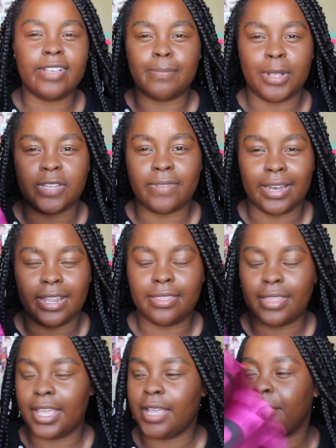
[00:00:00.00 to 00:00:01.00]
us much of
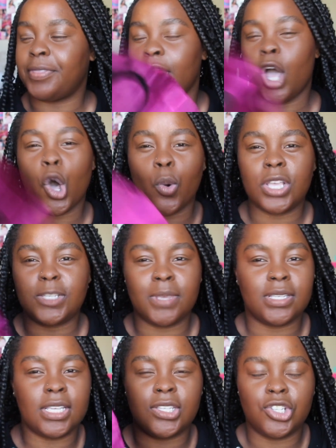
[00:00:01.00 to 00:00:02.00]
anything, but they always
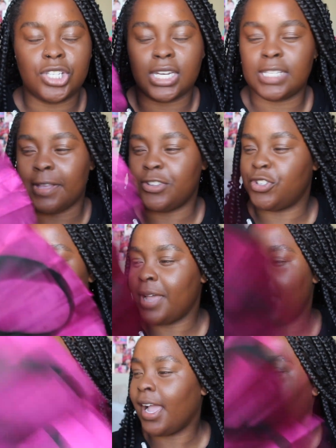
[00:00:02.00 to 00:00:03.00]
make Seasons an expansion
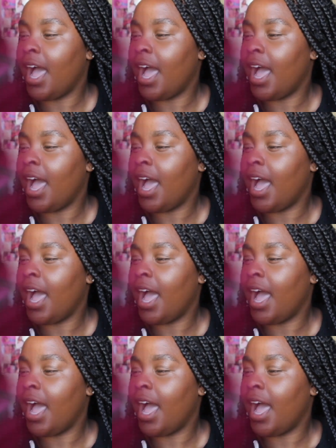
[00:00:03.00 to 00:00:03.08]
pack.